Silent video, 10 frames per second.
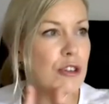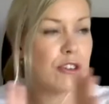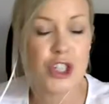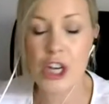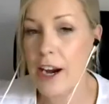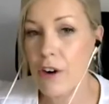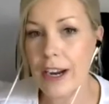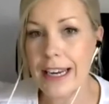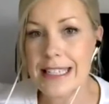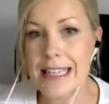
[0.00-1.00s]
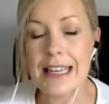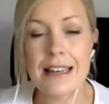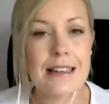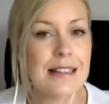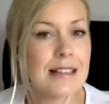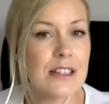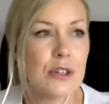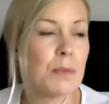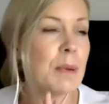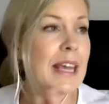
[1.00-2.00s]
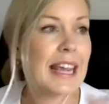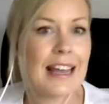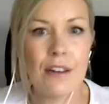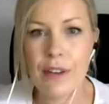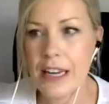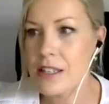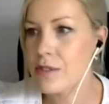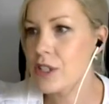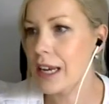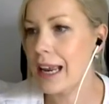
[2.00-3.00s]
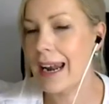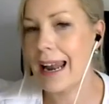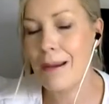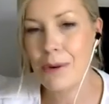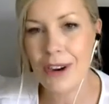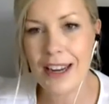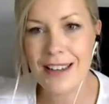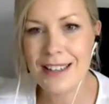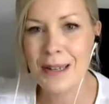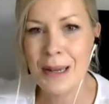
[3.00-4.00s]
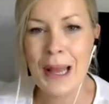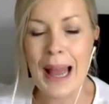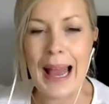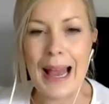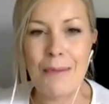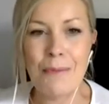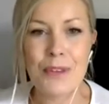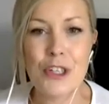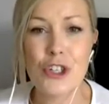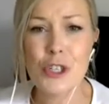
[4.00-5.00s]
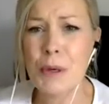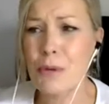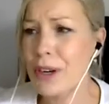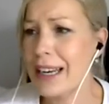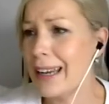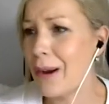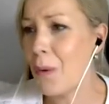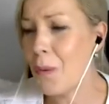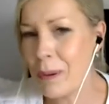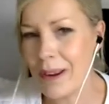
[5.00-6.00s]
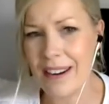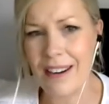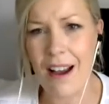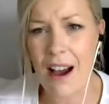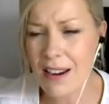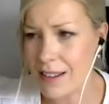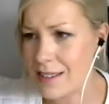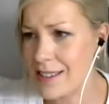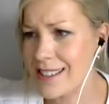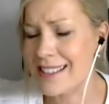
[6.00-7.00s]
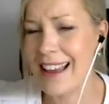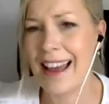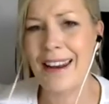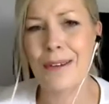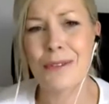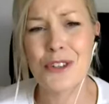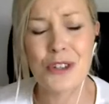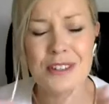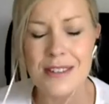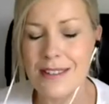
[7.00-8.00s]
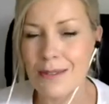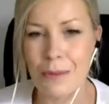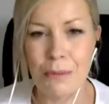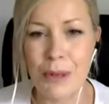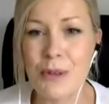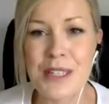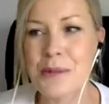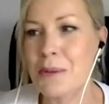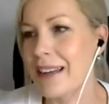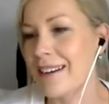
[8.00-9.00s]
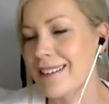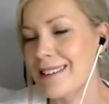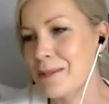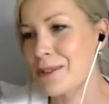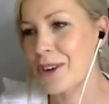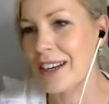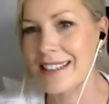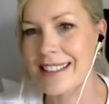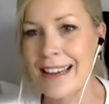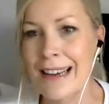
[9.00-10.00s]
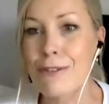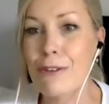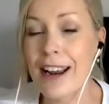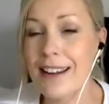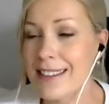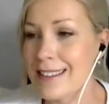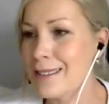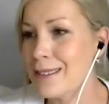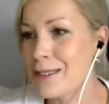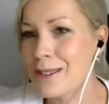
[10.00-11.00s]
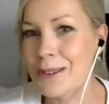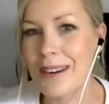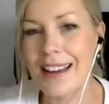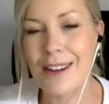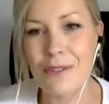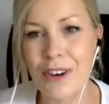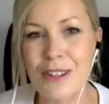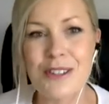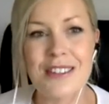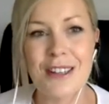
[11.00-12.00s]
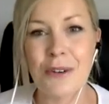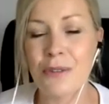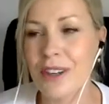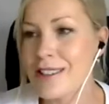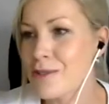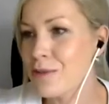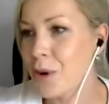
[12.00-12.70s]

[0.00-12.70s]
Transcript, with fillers: share ideas, to be innovative, to collaborate, um, to just be really open and honest. And I was just music to my ears. It was great. Friends. So like first, you know, first and